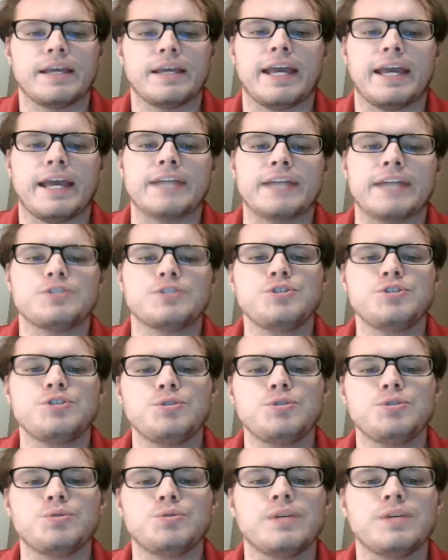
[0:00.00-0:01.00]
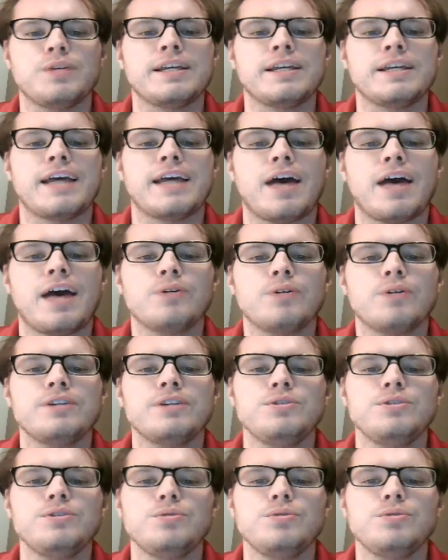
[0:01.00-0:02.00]
And 2, how
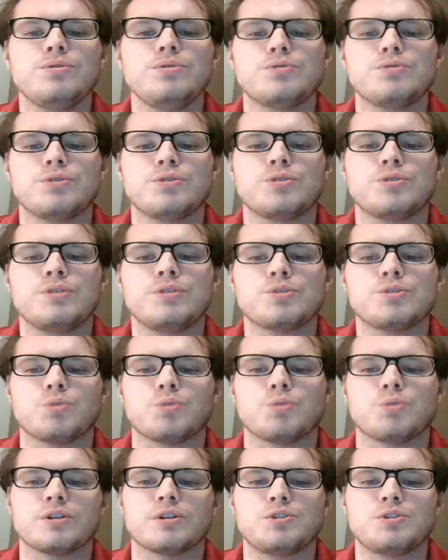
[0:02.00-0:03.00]
can you use Kounin's work